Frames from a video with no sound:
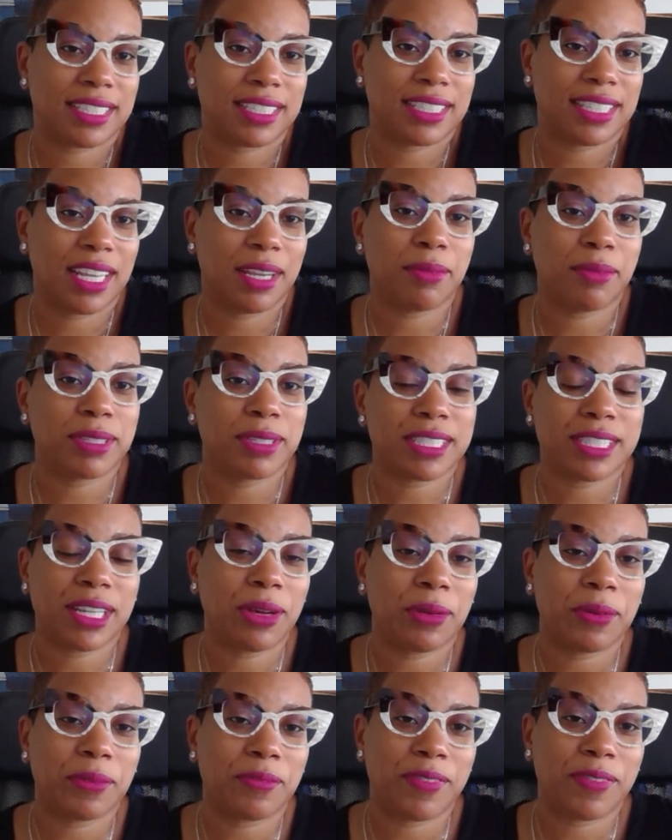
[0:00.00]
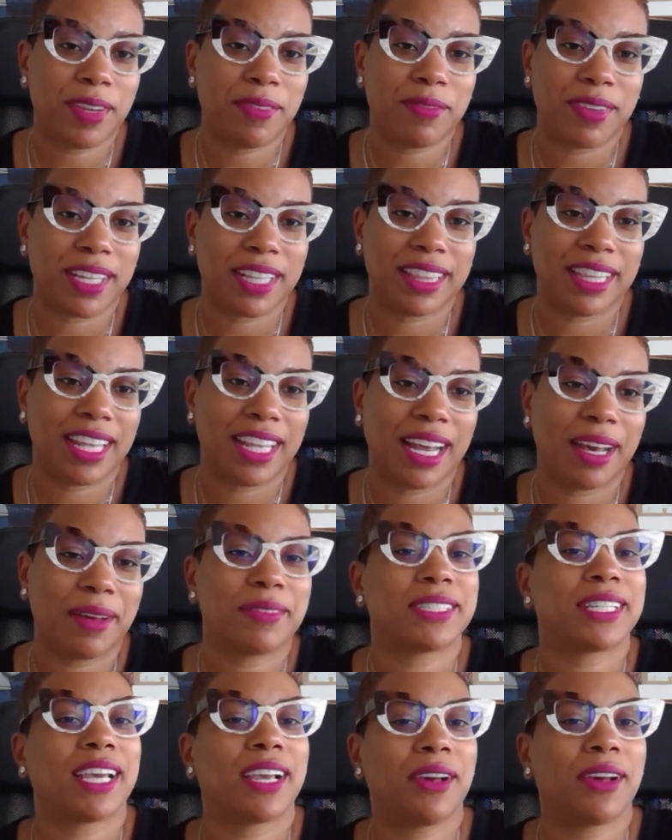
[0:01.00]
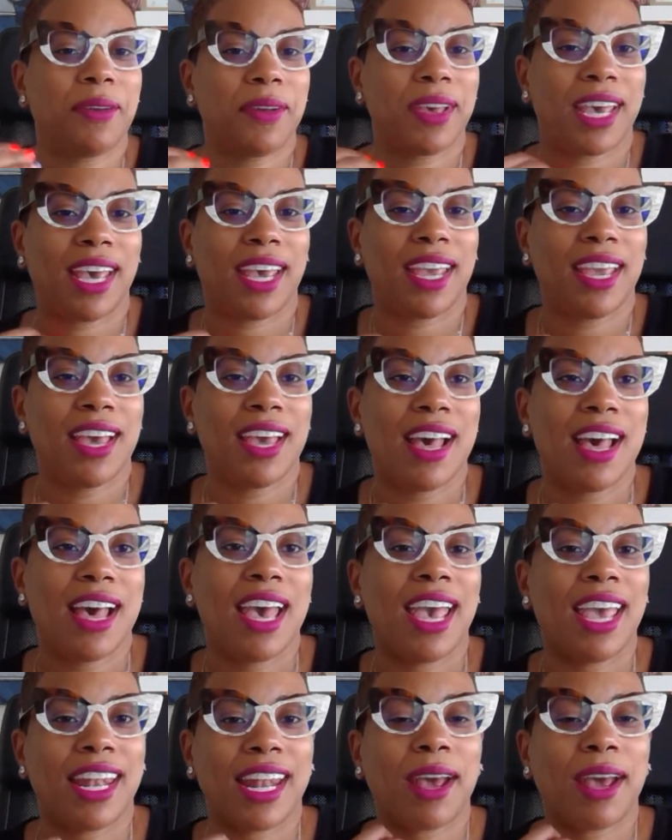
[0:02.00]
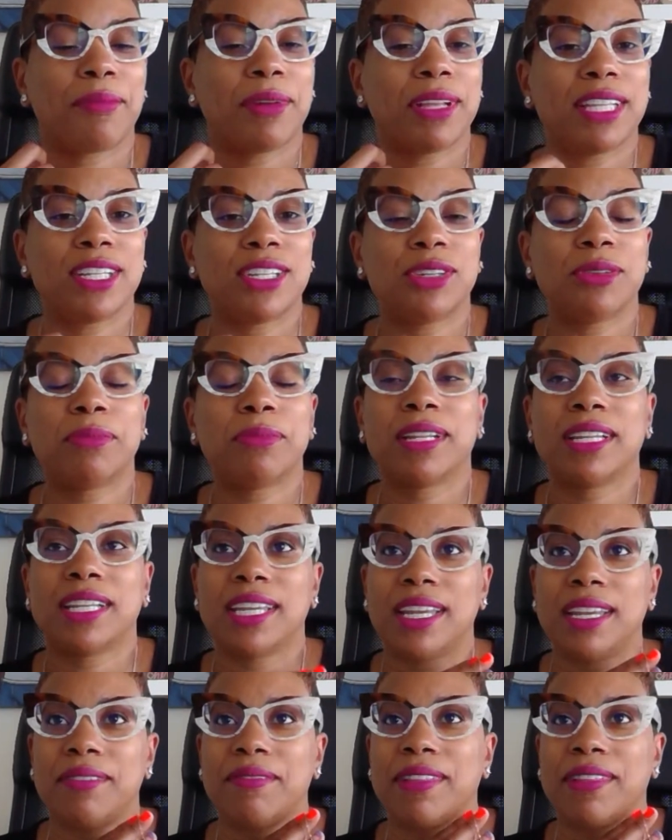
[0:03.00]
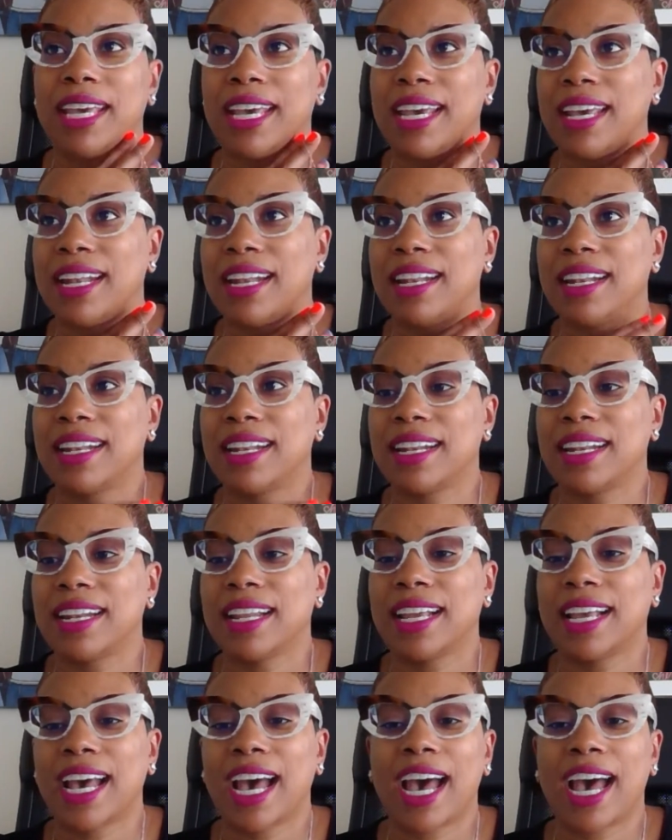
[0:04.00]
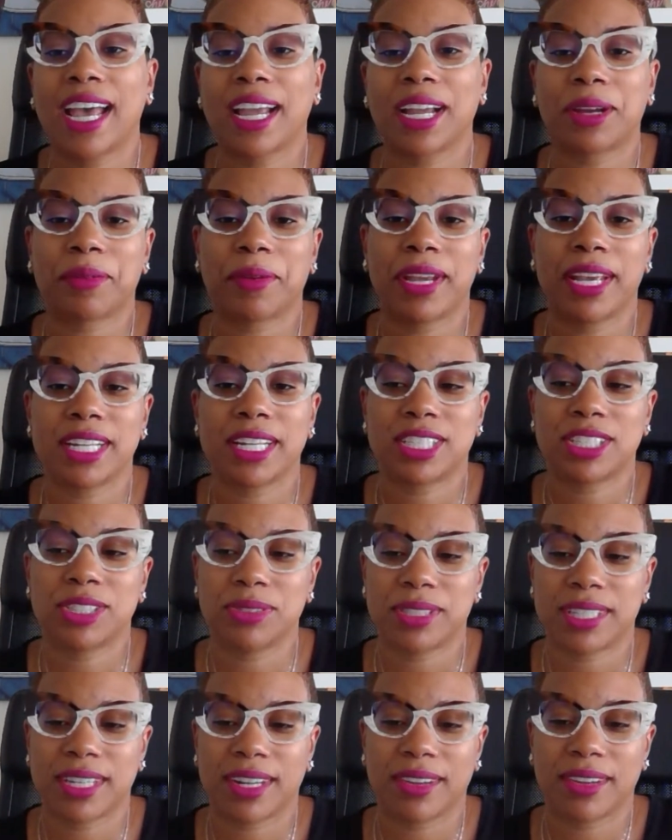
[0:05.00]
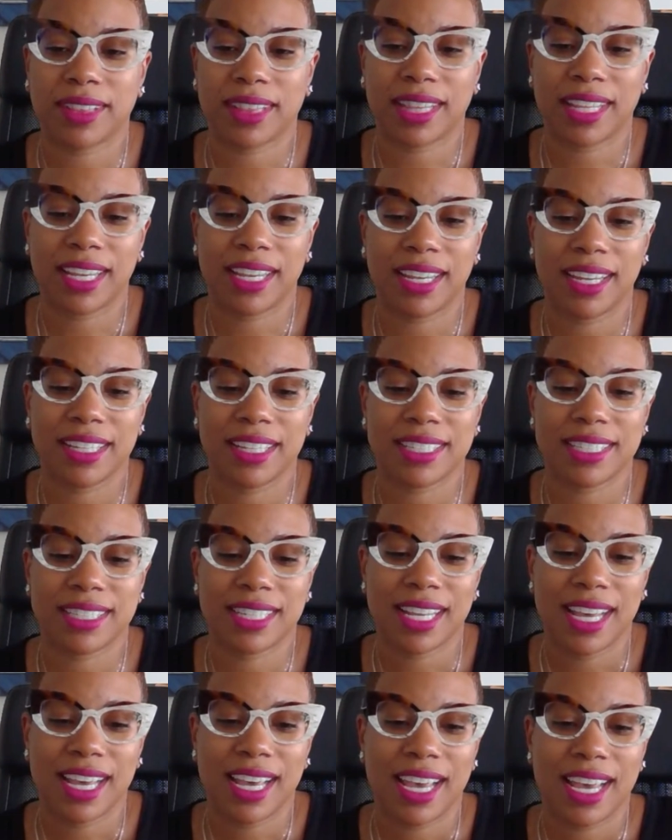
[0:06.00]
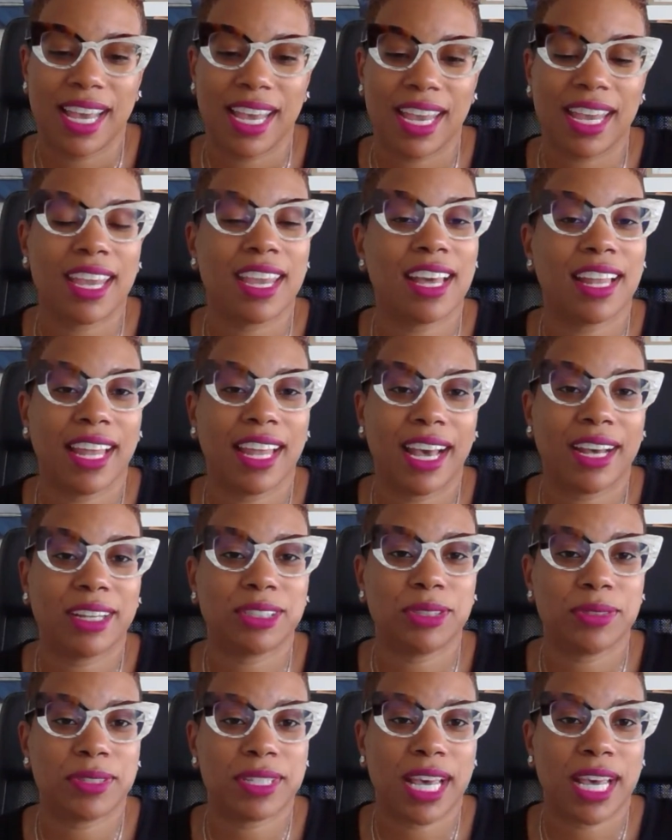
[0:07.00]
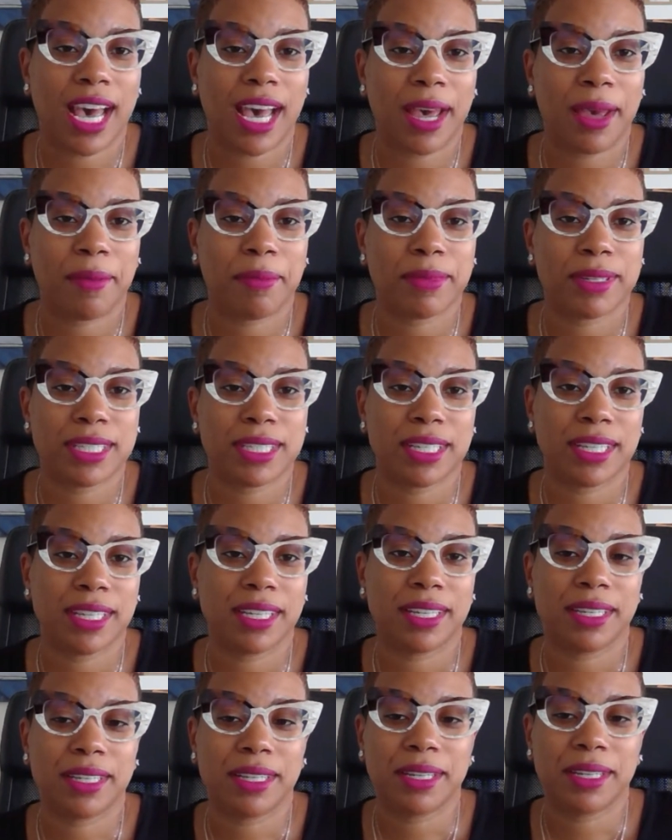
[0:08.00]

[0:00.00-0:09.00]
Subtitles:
it was so vivid that I was like, okay. And I really do believe that God grants you certain things and he allows you time to